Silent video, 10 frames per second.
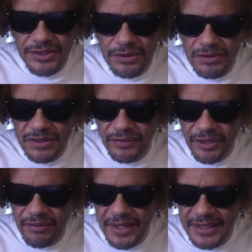used for
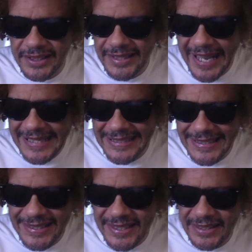creating
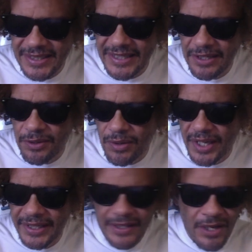cases in the state of
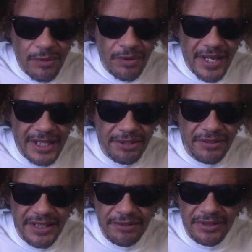Hawaii were
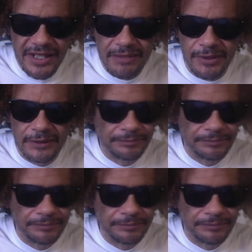accurate and reliable.